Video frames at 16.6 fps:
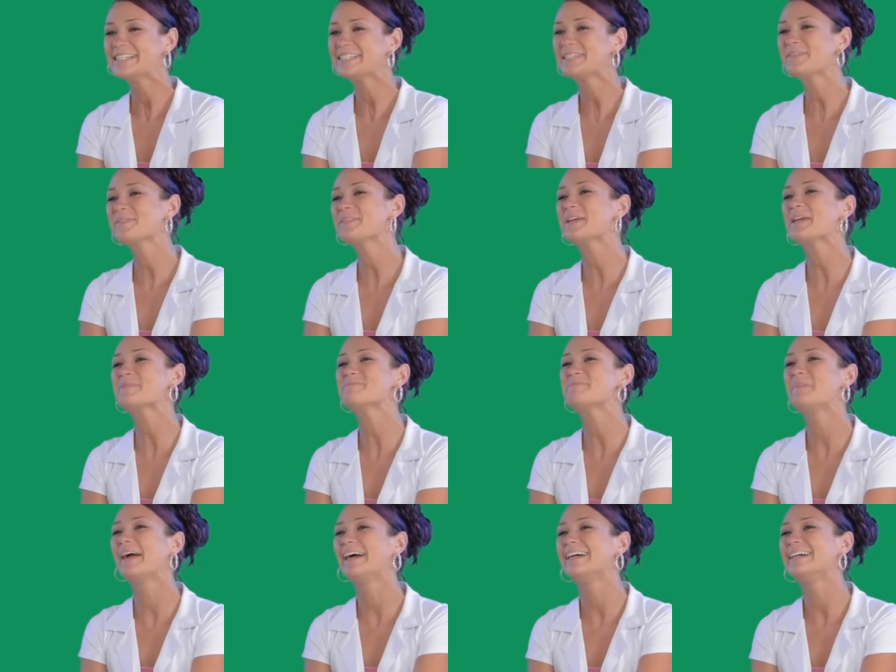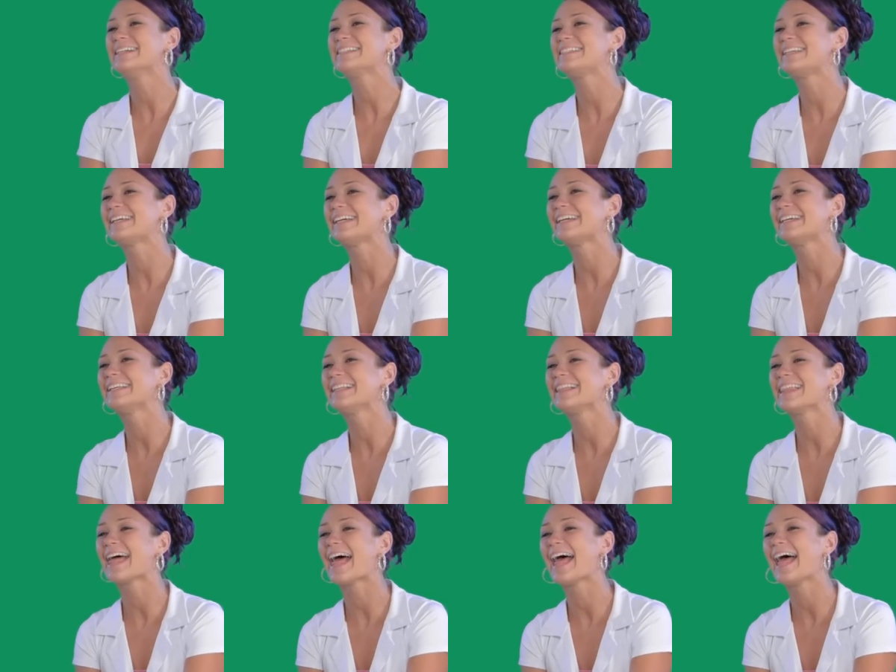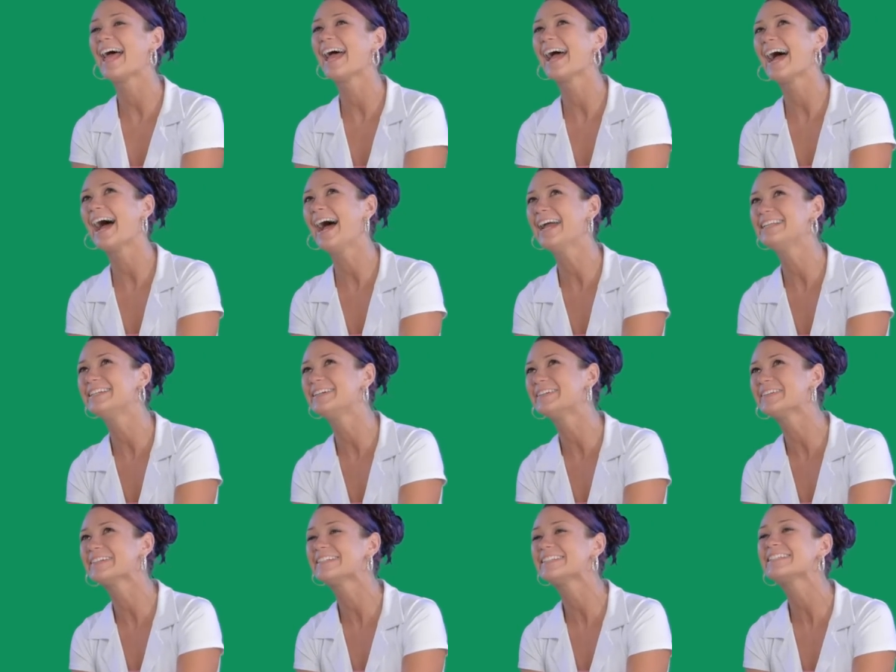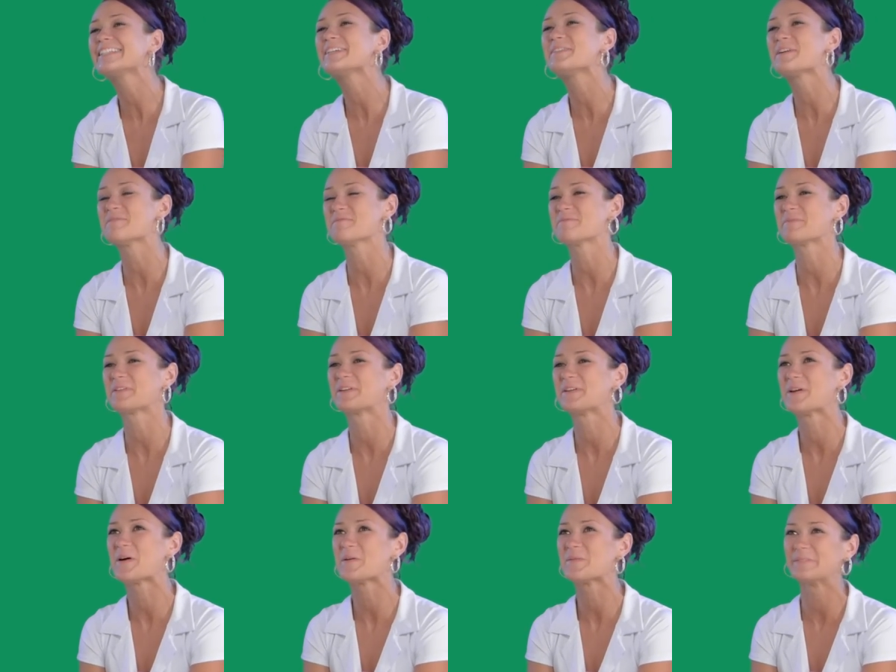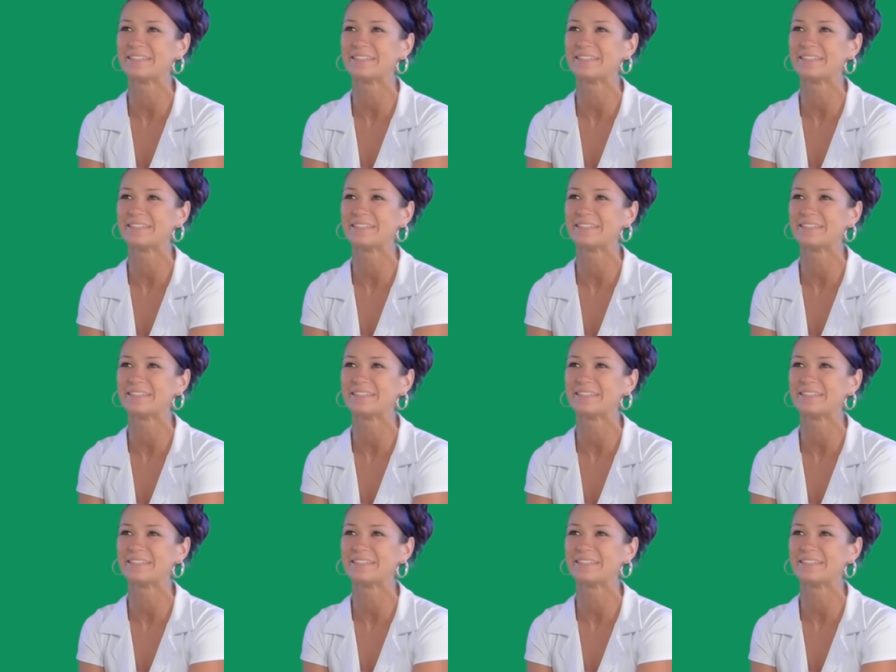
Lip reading: Something embarrassing that I don't usually want people to know,